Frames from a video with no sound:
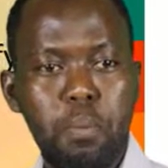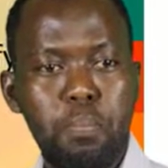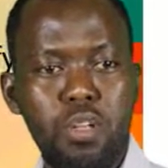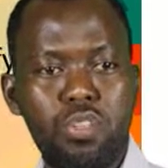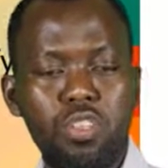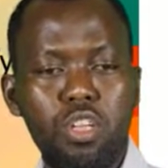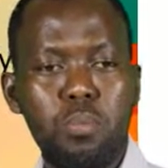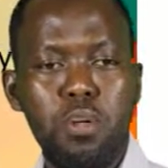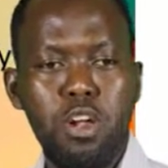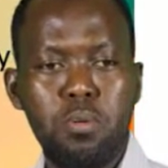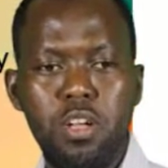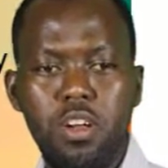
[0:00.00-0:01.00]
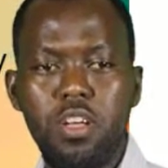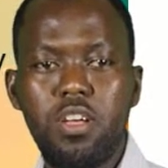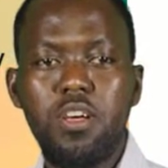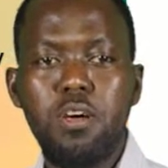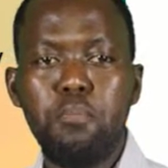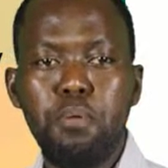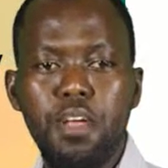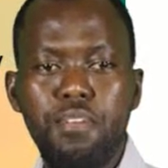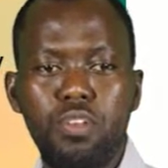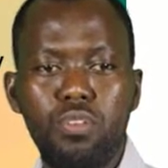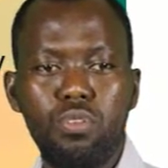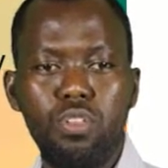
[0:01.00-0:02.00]
presented preliminary
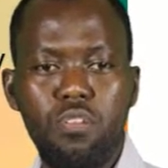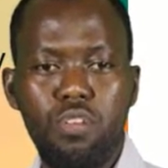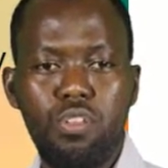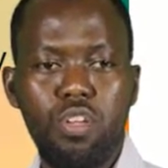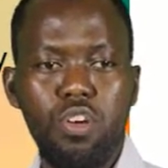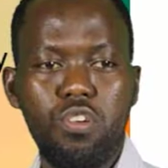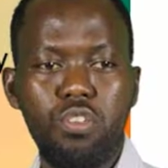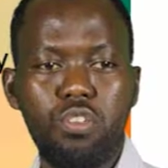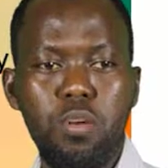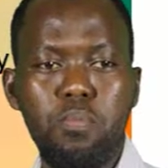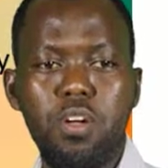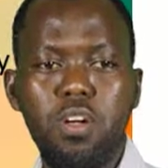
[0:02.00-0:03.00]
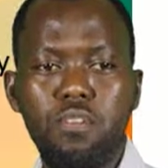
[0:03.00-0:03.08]
briefing to the investigation team,